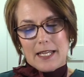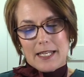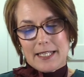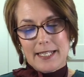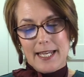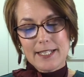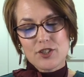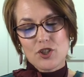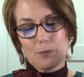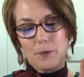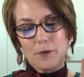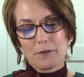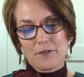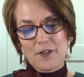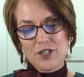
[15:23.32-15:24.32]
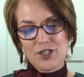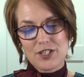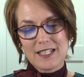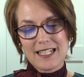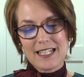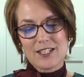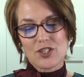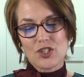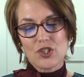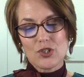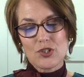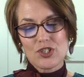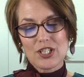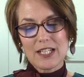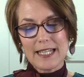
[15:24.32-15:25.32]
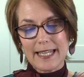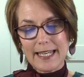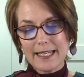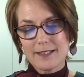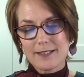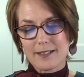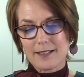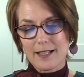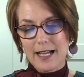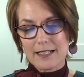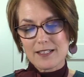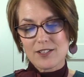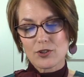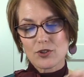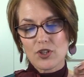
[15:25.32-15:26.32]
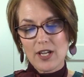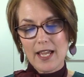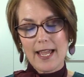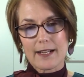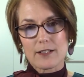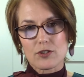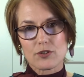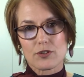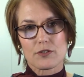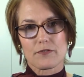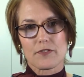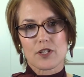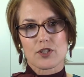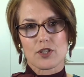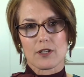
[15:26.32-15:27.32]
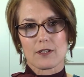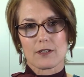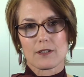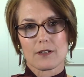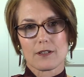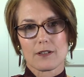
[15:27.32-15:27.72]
yet your provision is usually hidden until you act on your vision.